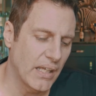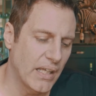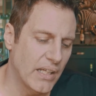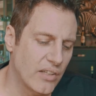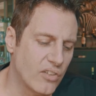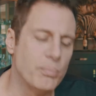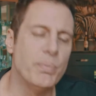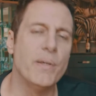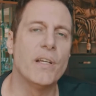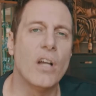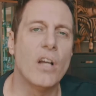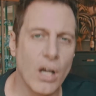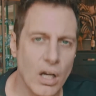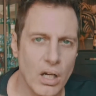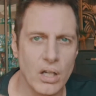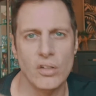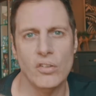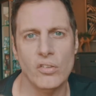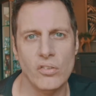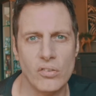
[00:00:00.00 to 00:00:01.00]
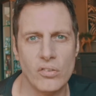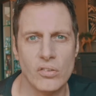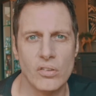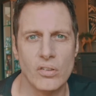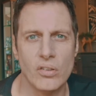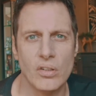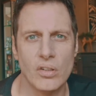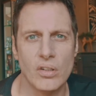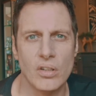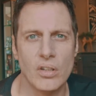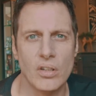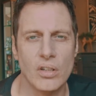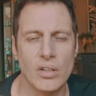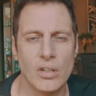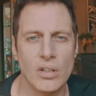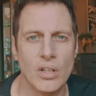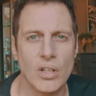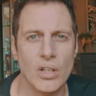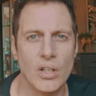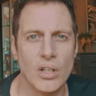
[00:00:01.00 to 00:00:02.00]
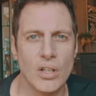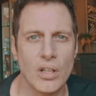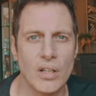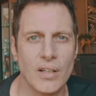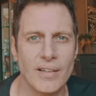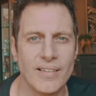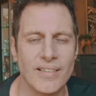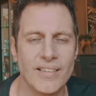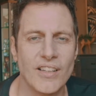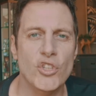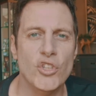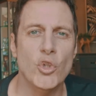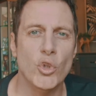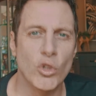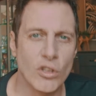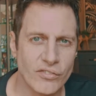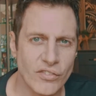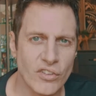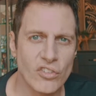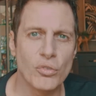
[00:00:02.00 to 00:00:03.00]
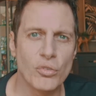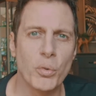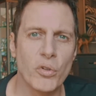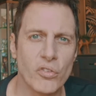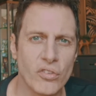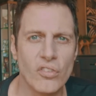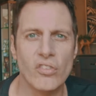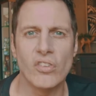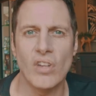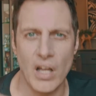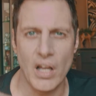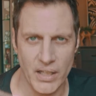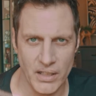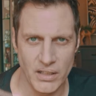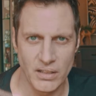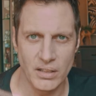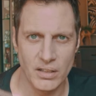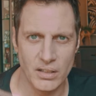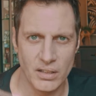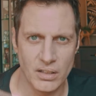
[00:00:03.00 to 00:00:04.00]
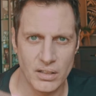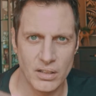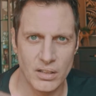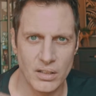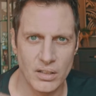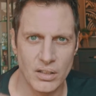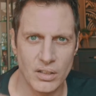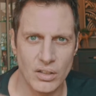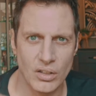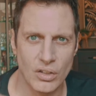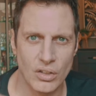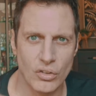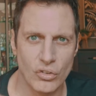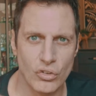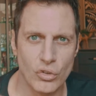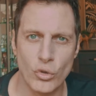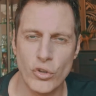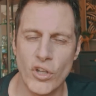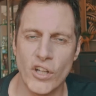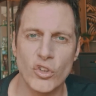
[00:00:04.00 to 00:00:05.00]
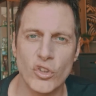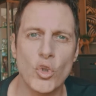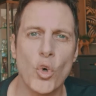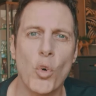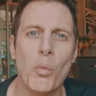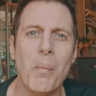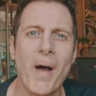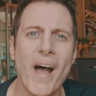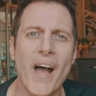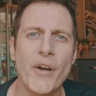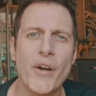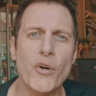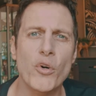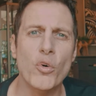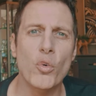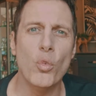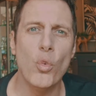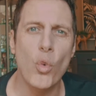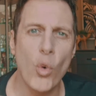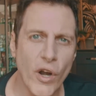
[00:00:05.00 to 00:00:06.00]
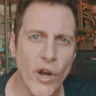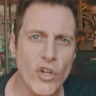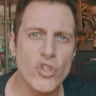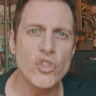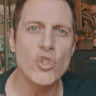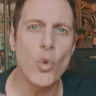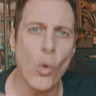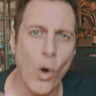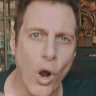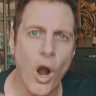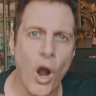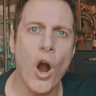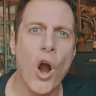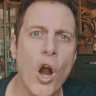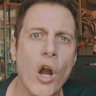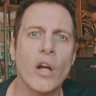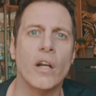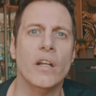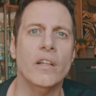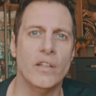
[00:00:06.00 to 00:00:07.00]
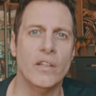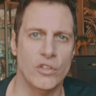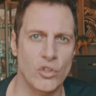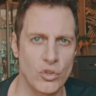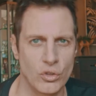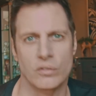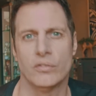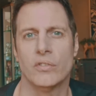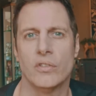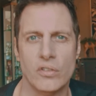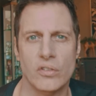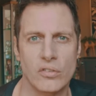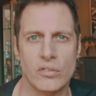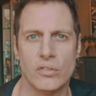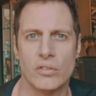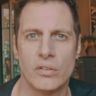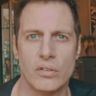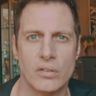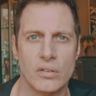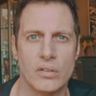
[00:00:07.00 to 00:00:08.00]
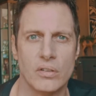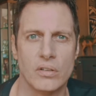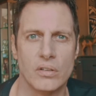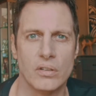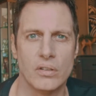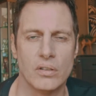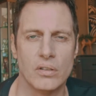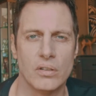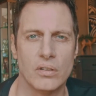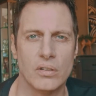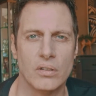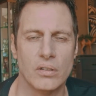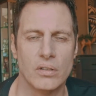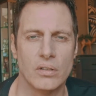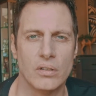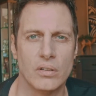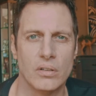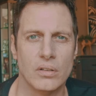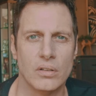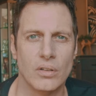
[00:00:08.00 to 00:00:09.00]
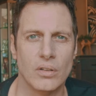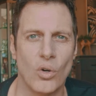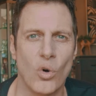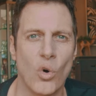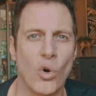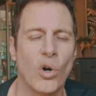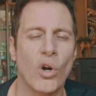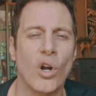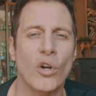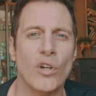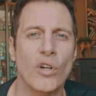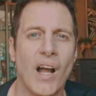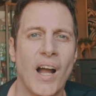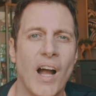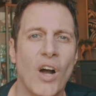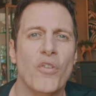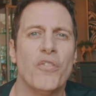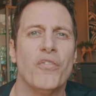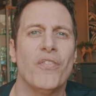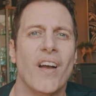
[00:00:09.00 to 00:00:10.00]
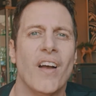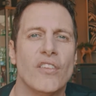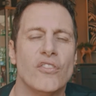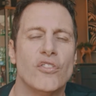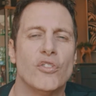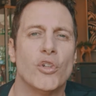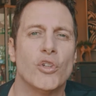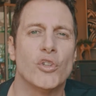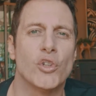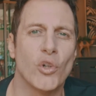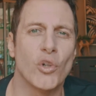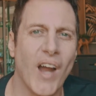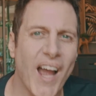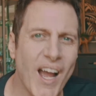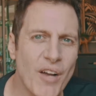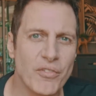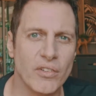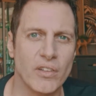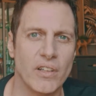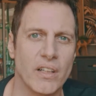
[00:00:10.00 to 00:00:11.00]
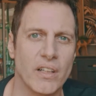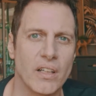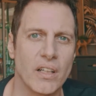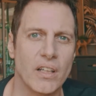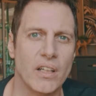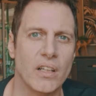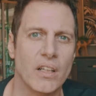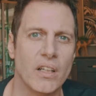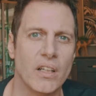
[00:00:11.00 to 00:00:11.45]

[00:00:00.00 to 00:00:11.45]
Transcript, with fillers: it's because the universe was designed so that no matter where you are in the universe, or how fast you're traveling,